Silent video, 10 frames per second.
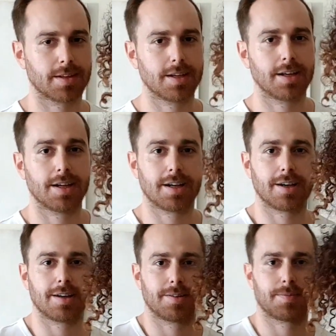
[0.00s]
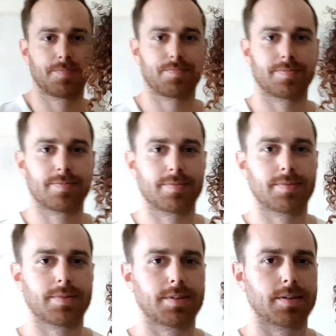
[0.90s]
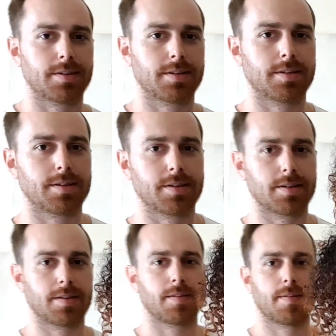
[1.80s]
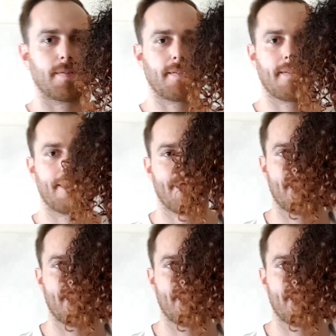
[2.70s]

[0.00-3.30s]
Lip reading: This person isn't speaking.